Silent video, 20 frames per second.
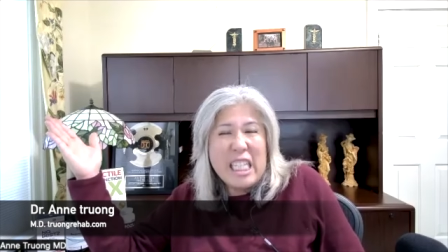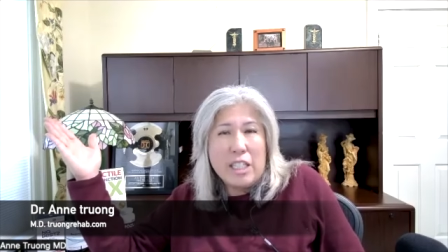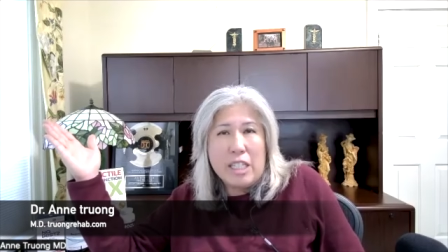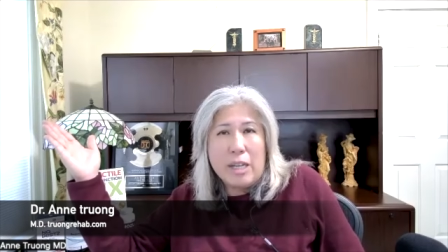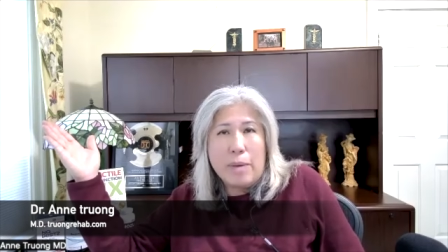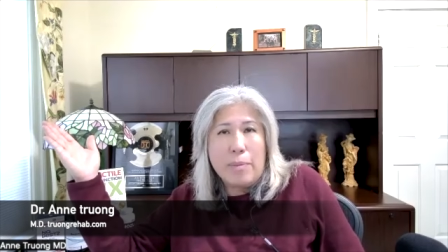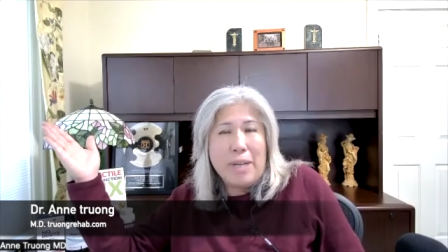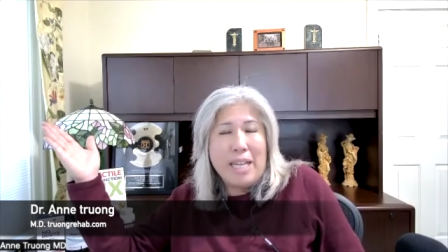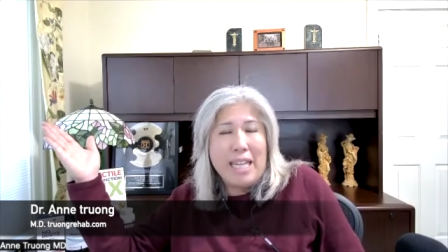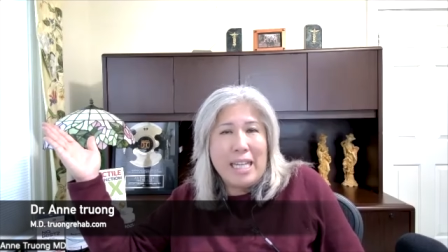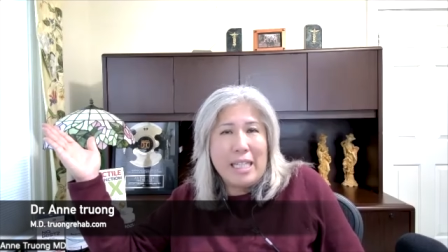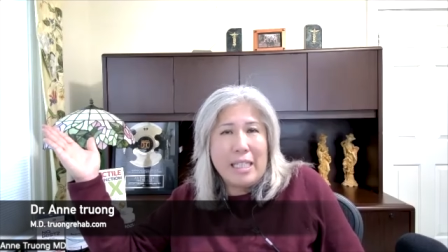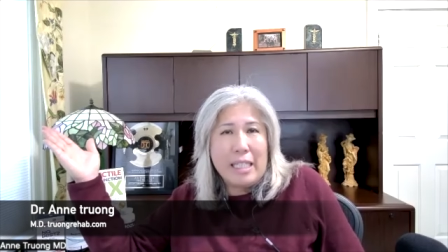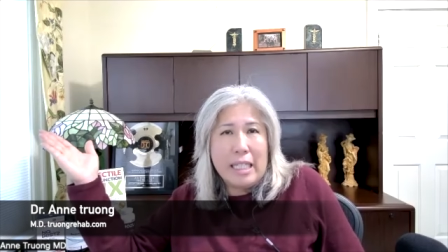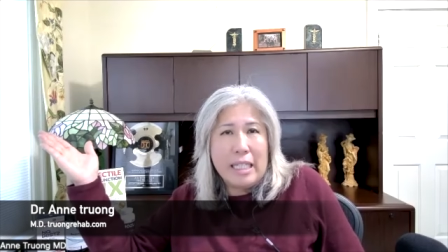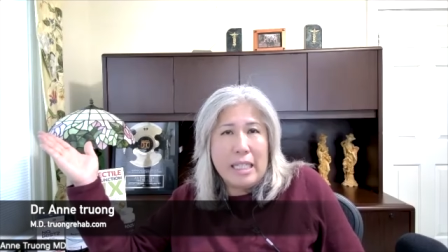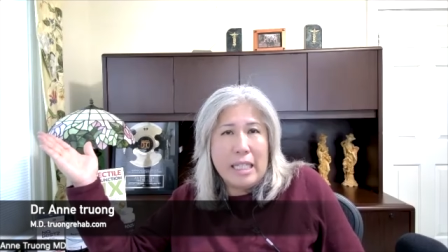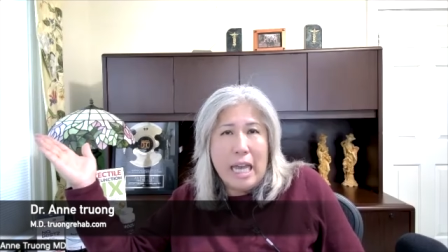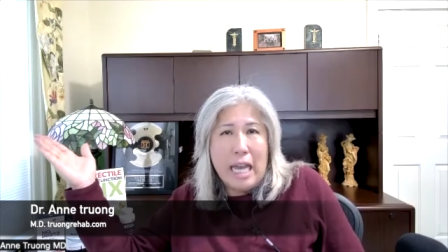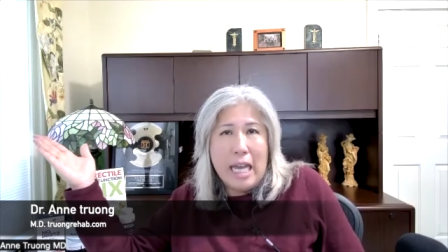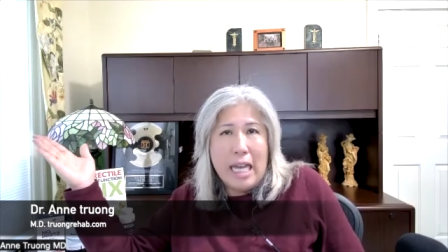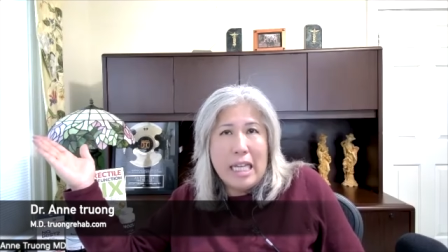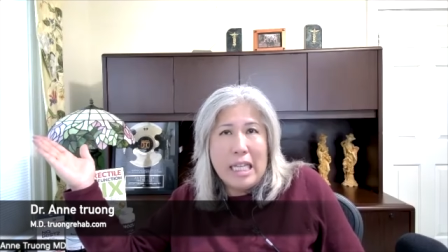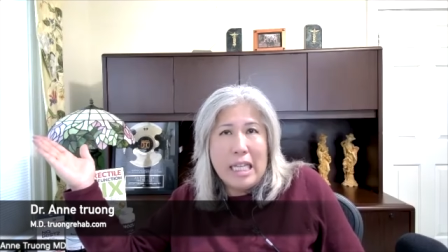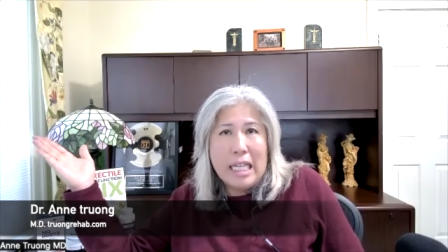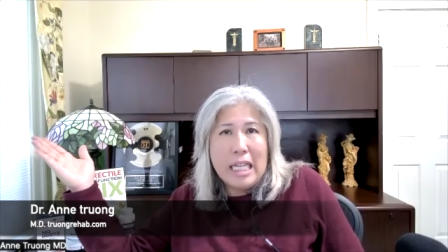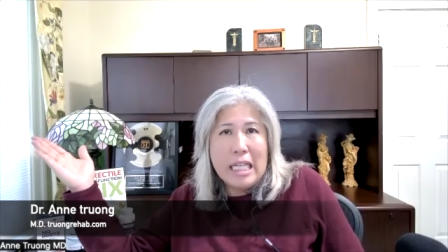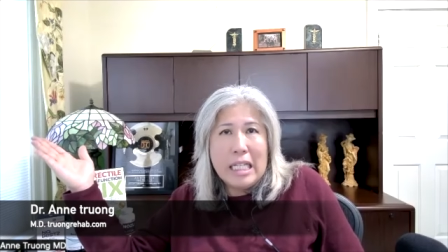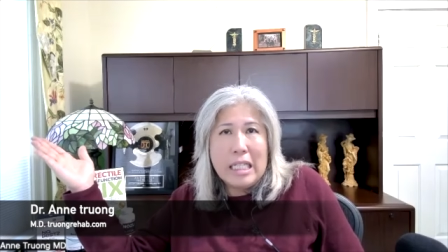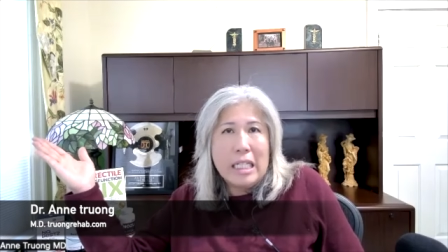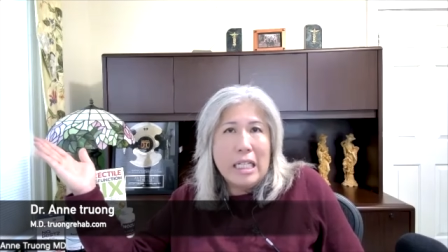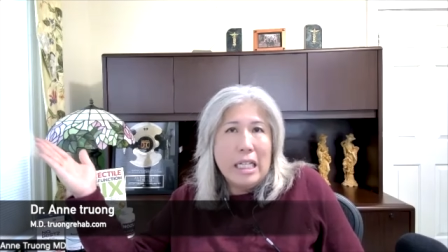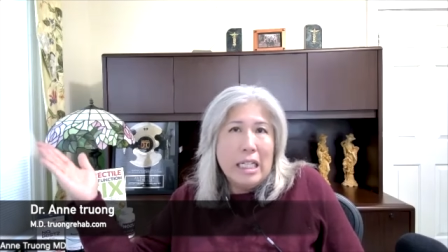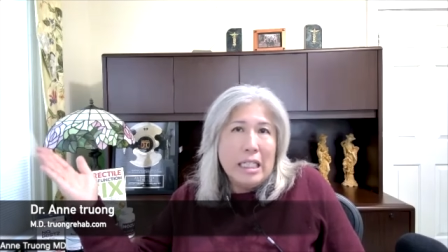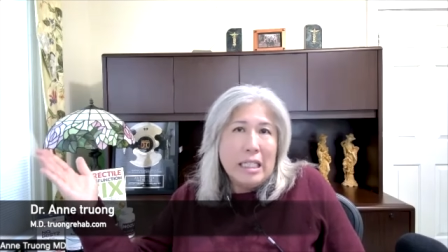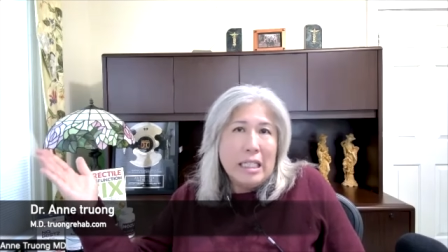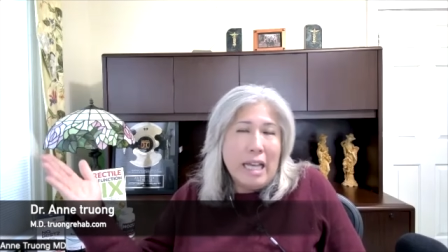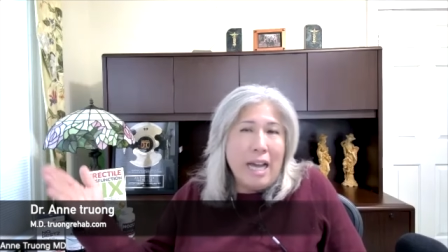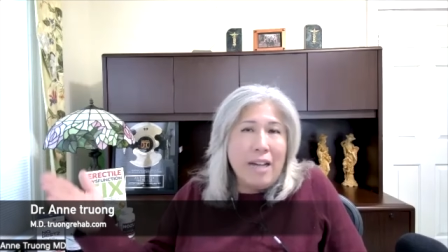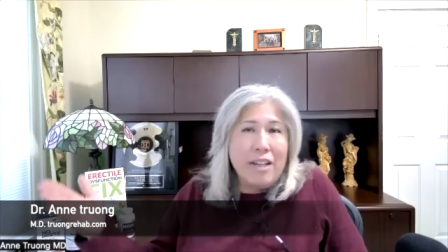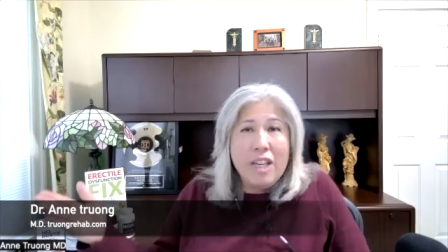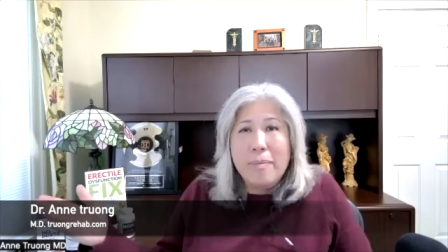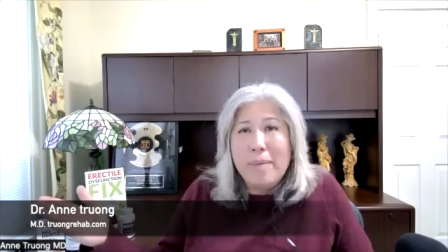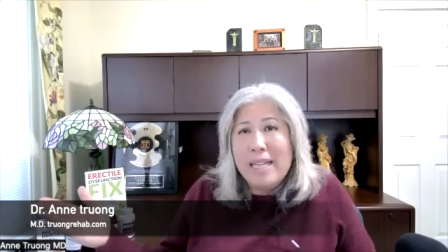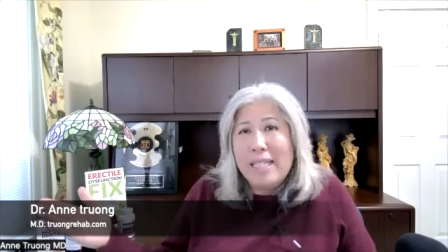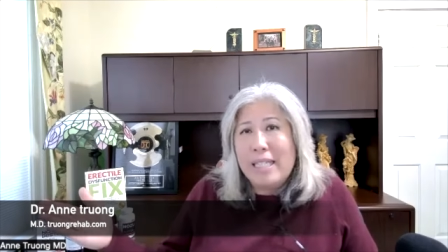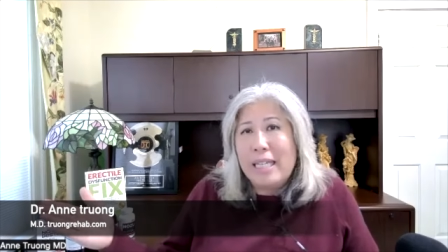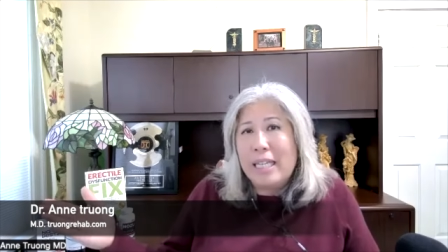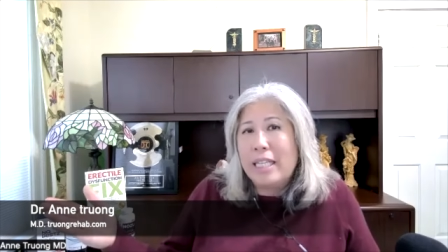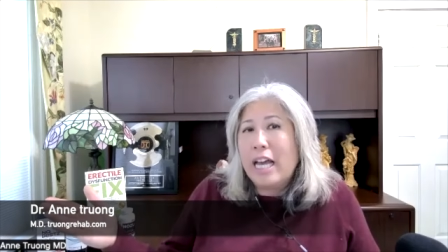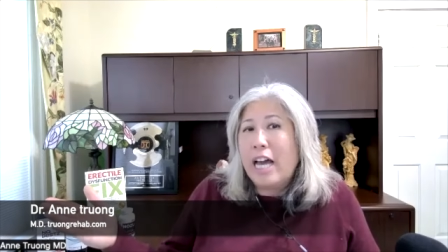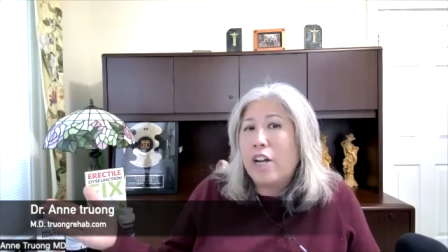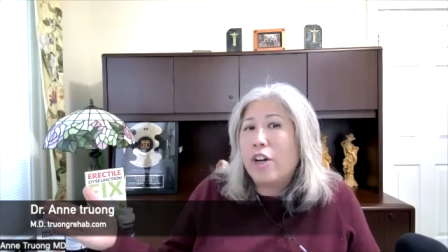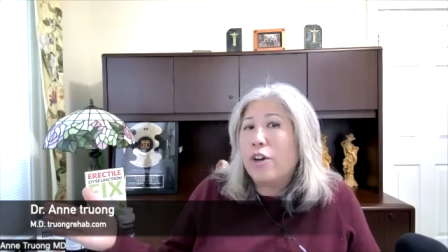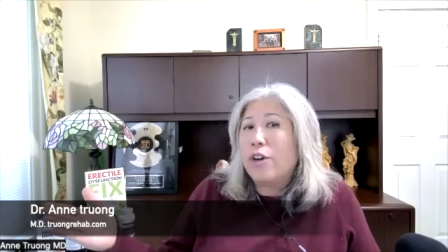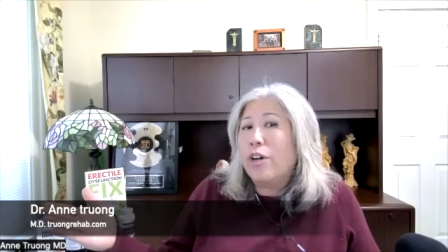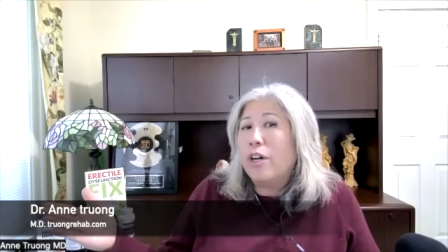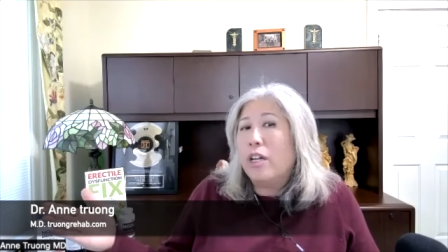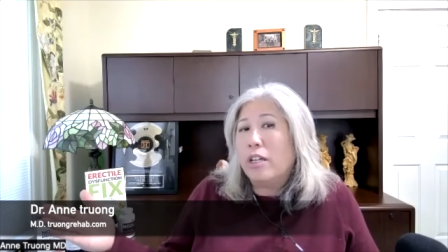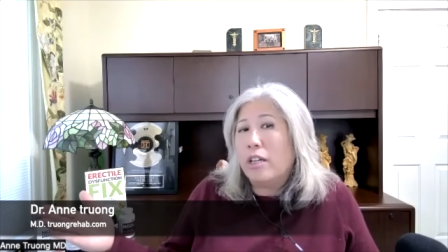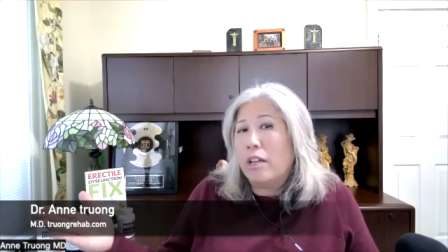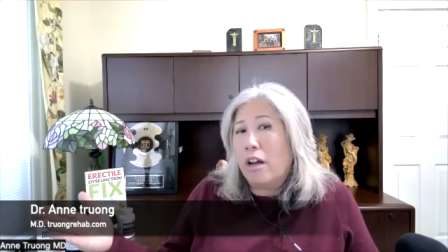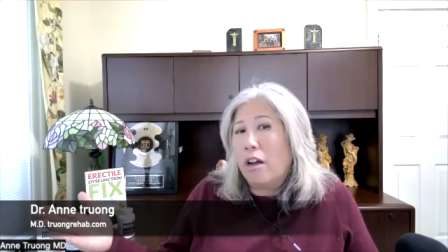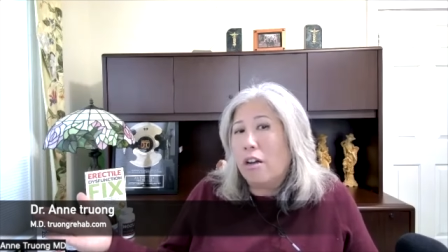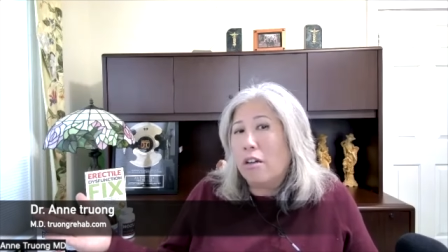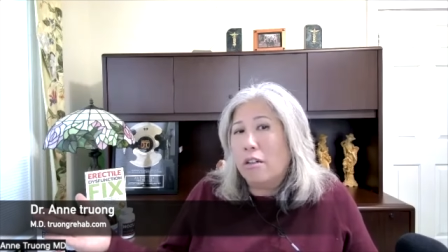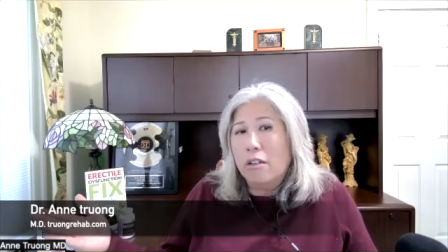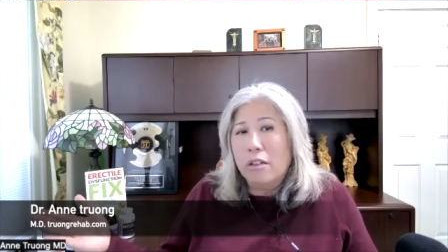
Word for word: and somebody that's in the 80s. Now you may see that earlier